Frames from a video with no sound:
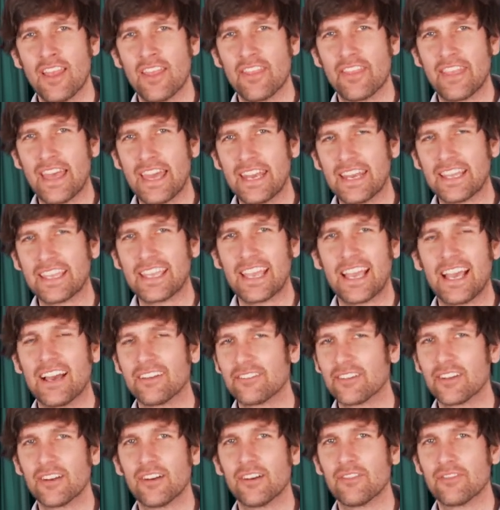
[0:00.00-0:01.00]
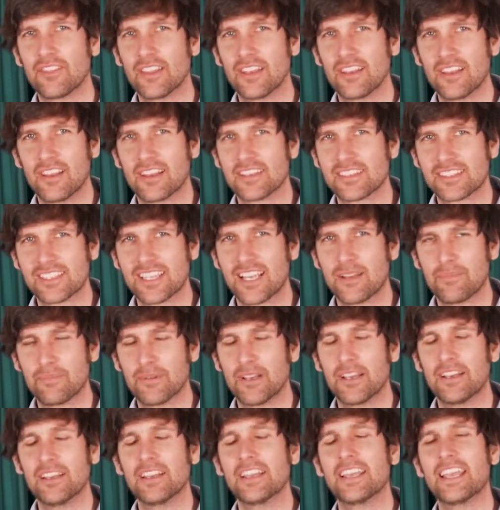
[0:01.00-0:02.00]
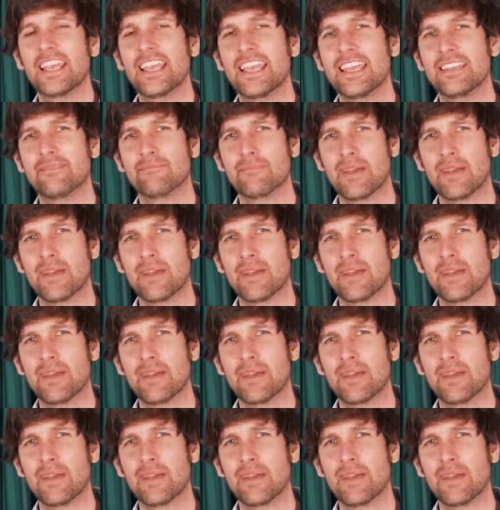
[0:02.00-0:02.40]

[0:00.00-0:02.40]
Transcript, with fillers: that account of the Last Supper in